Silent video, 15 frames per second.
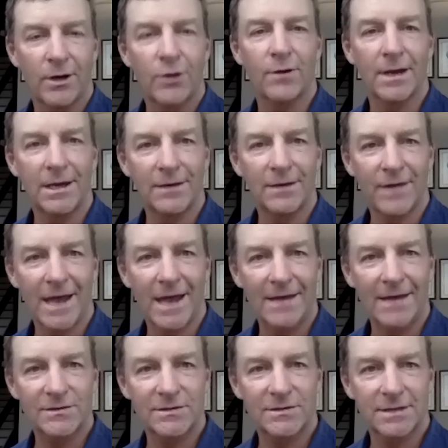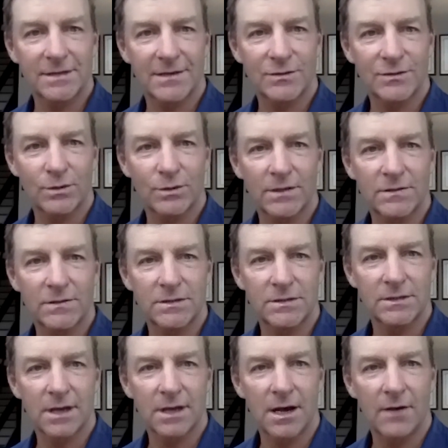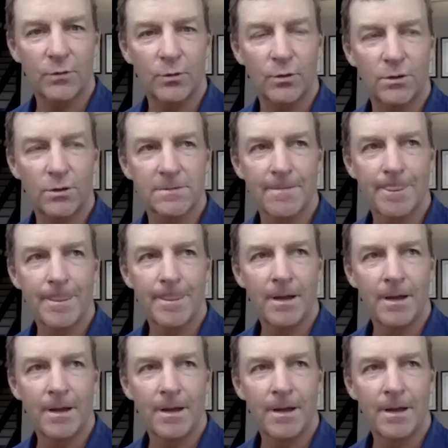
creative hats as it relates to the golf course.